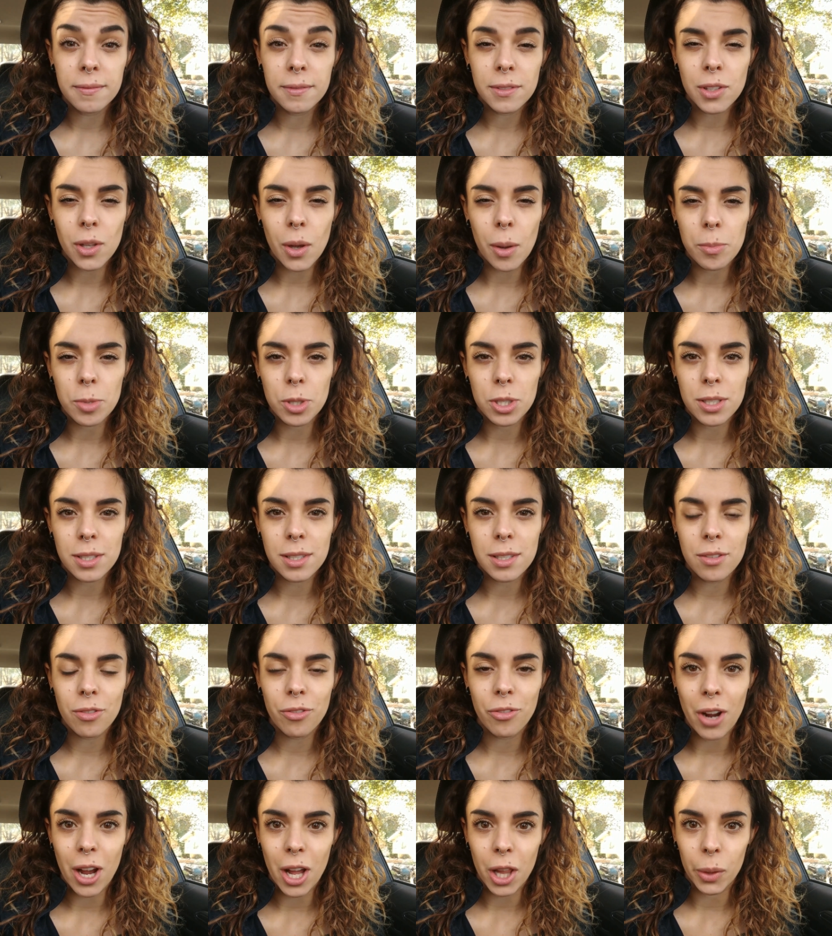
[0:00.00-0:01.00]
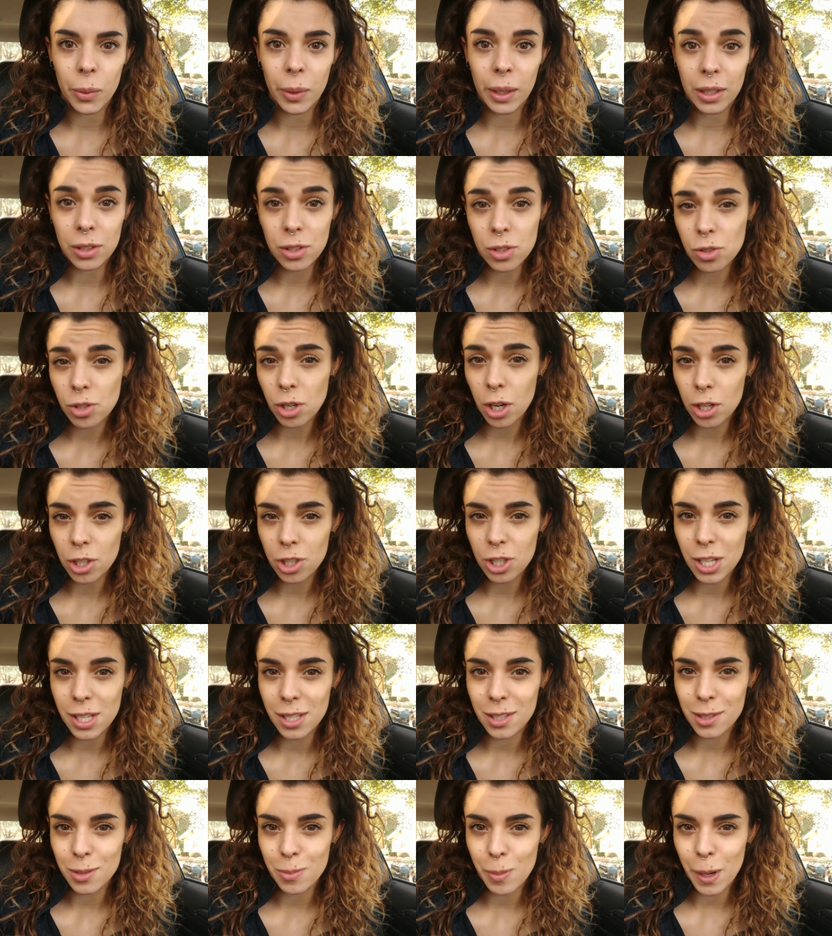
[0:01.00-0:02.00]
so I'm just following
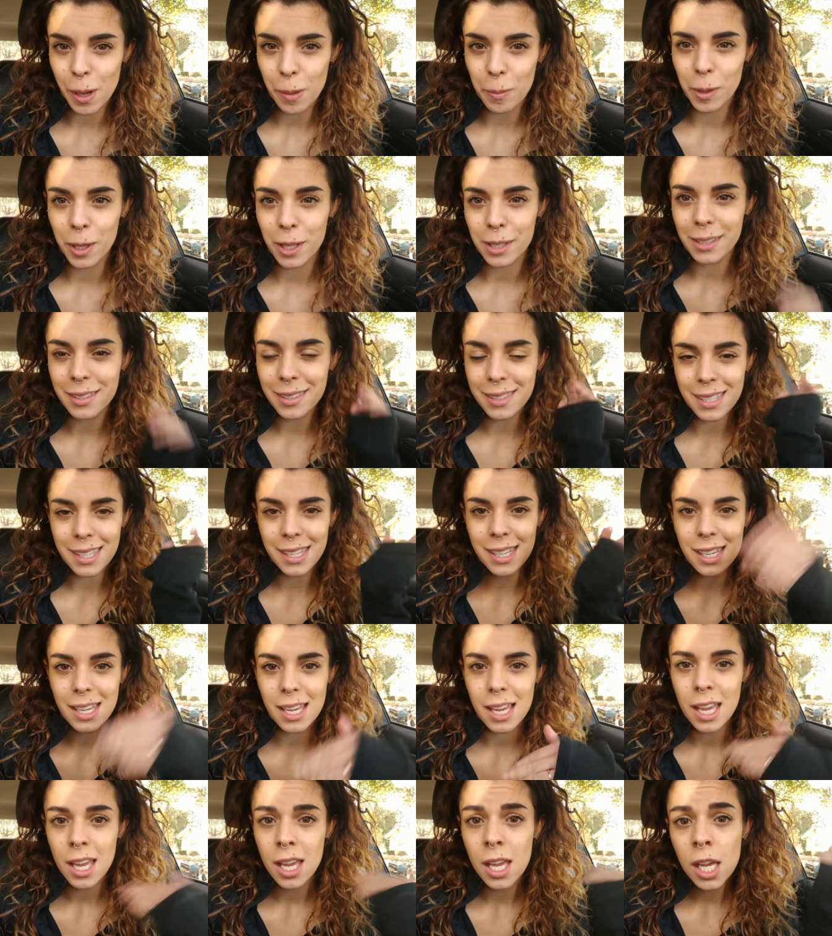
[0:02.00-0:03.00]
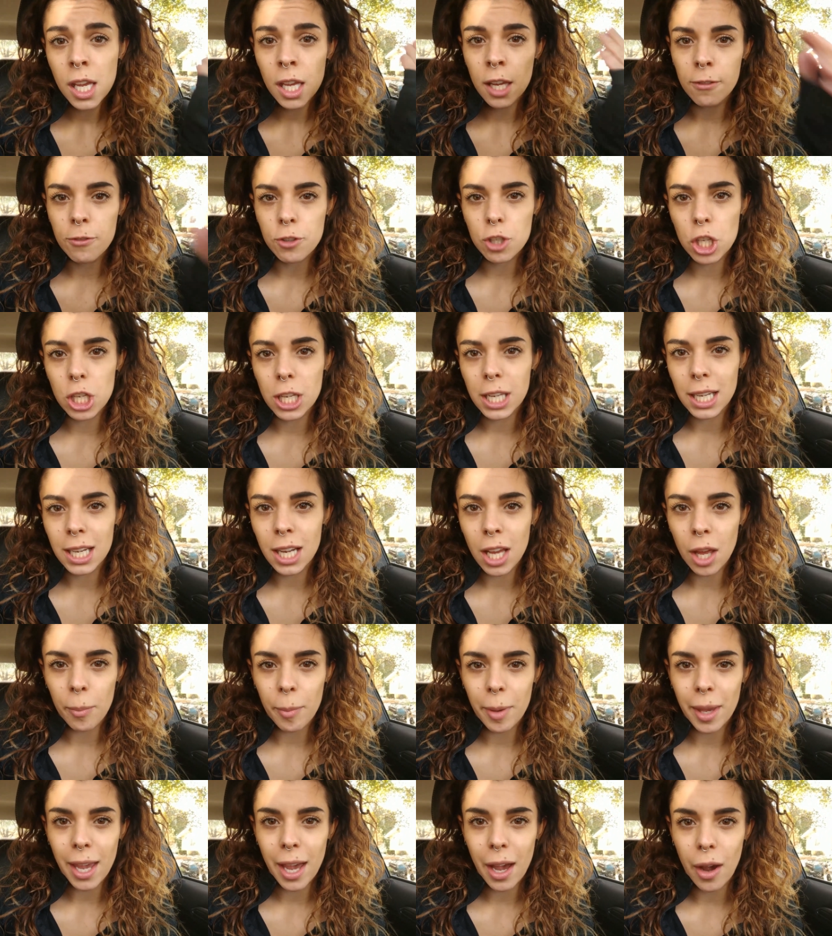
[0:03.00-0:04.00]
instructions, but I'm gonna see if she can
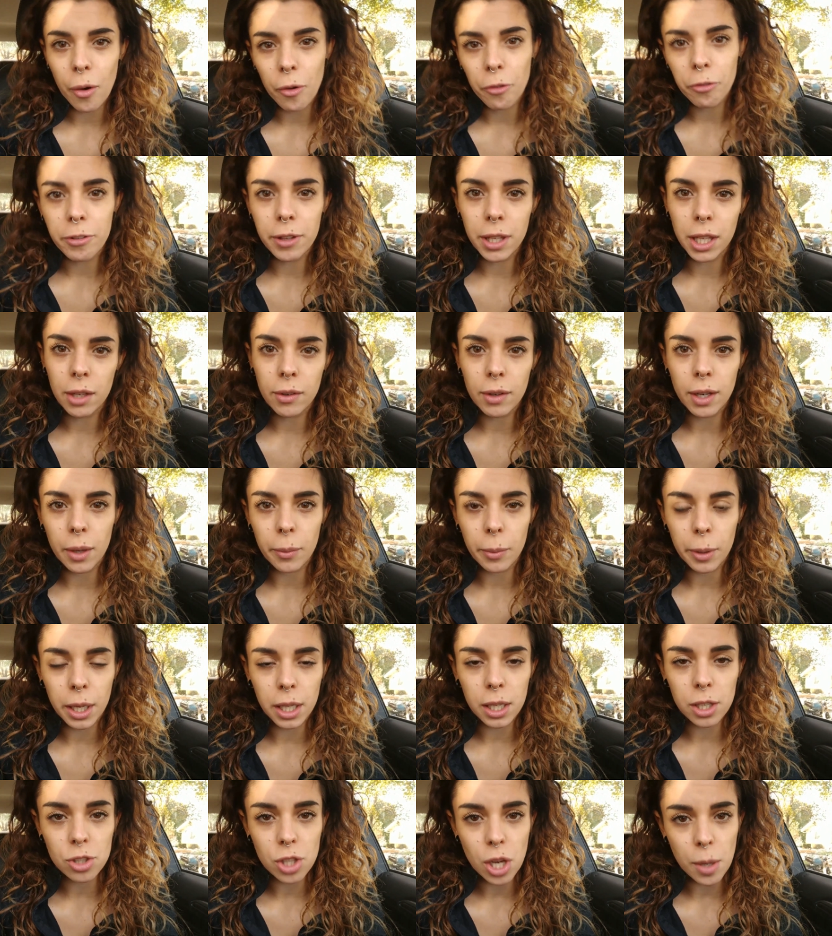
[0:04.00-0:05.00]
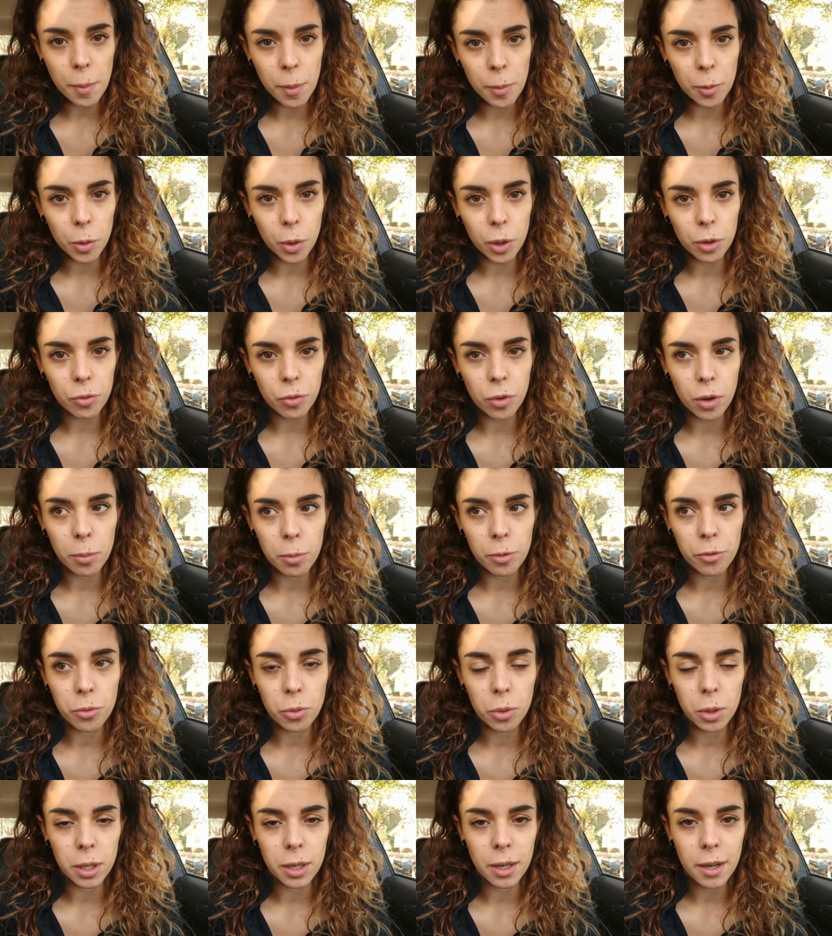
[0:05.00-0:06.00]
help me out, figure out what kind of shape I'm going for
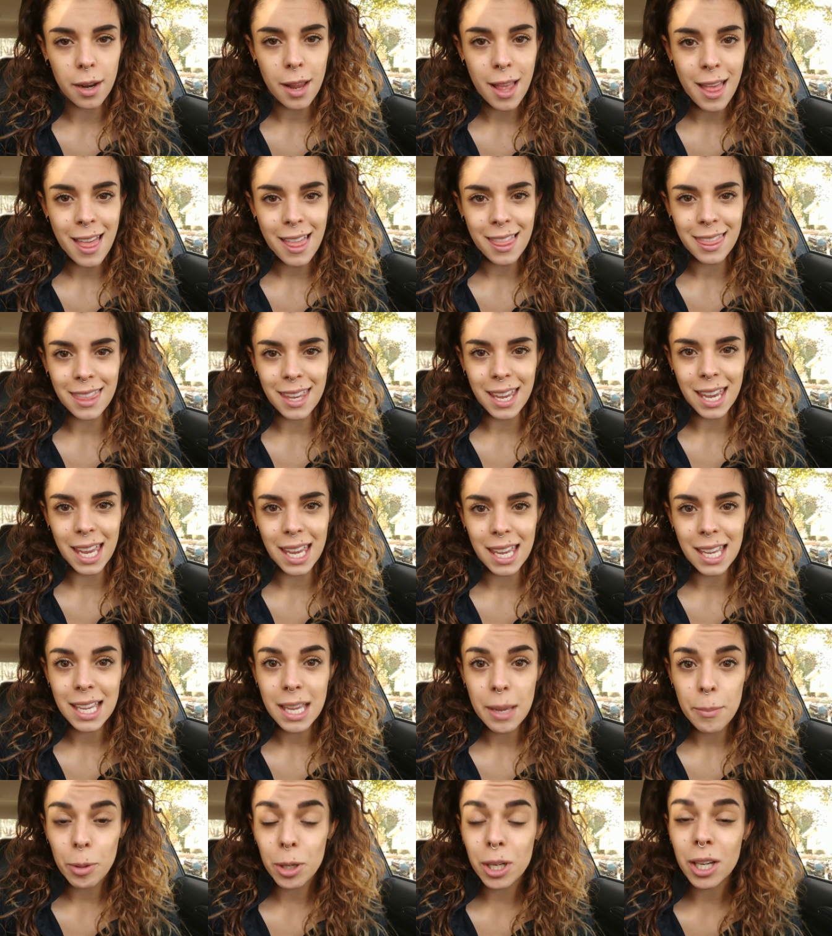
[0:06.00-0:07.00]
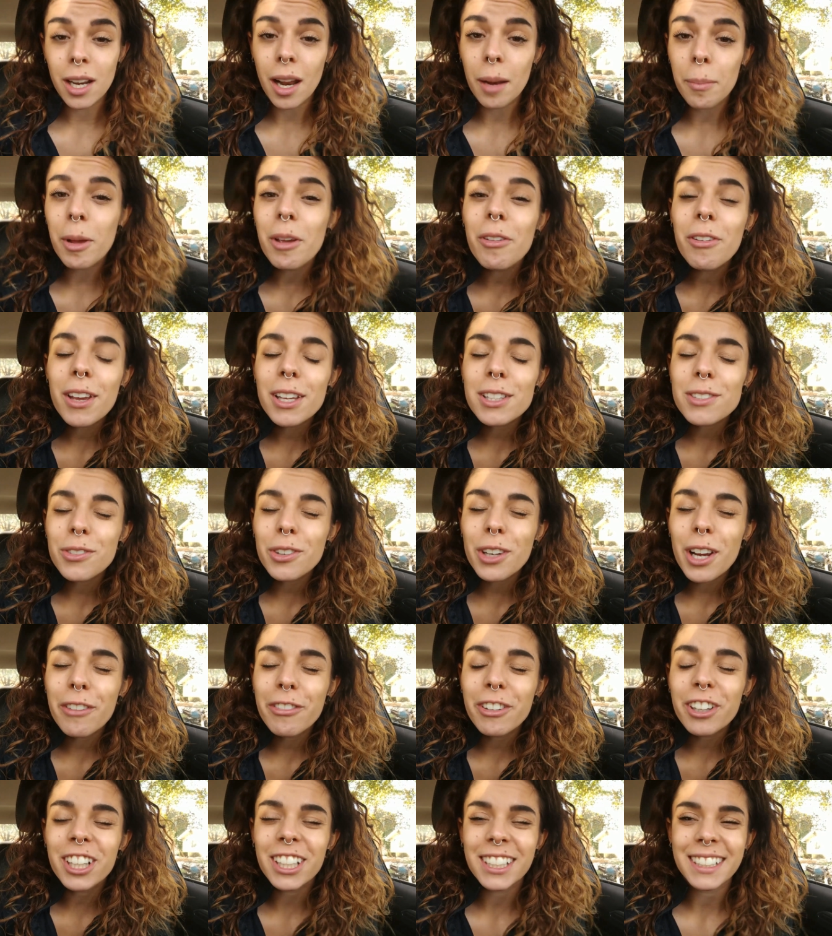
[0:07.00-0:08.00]
before they put it on my face
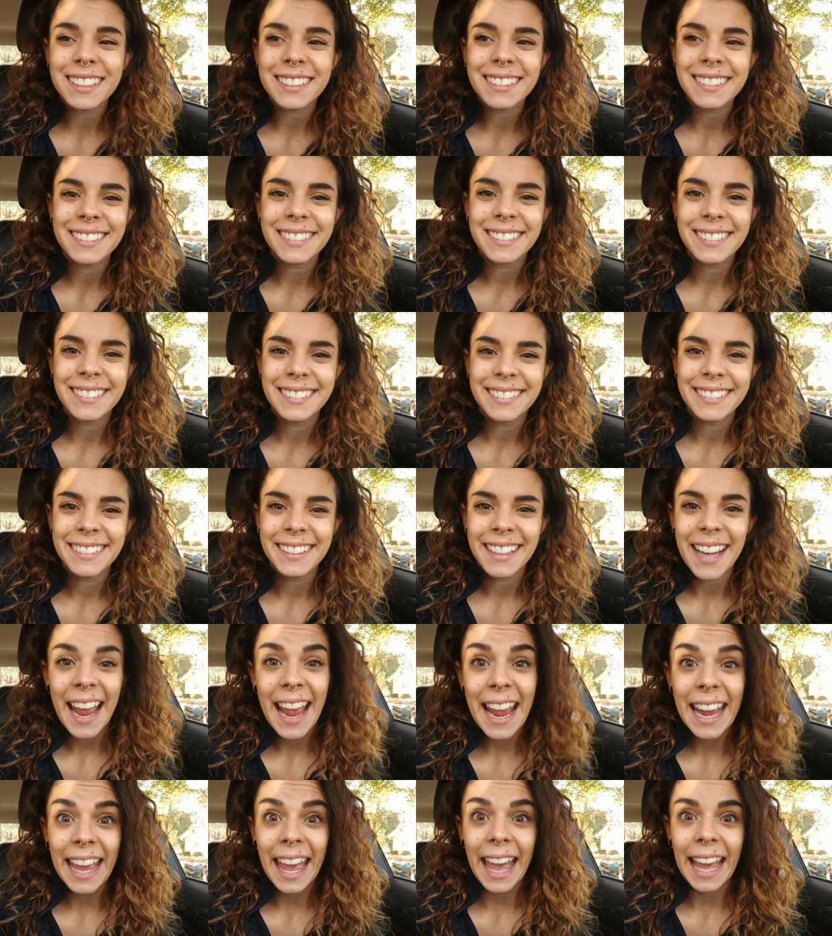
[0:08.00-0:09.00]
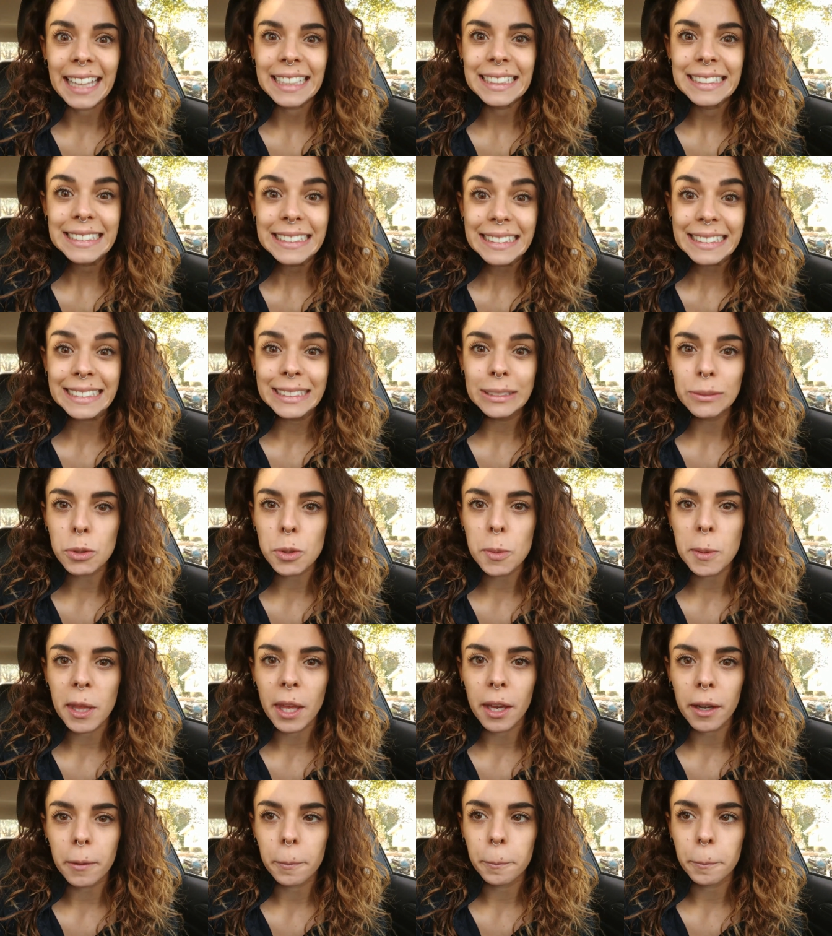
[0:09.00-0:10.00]
forever. Okay, wish
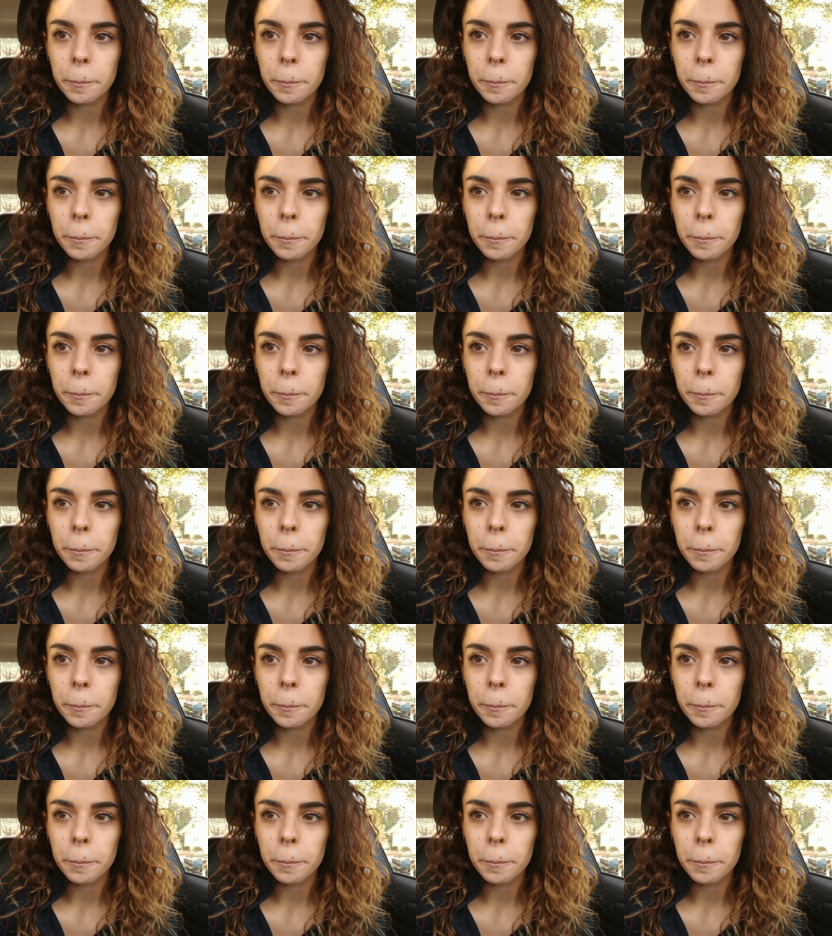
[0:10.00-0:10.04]
me luck.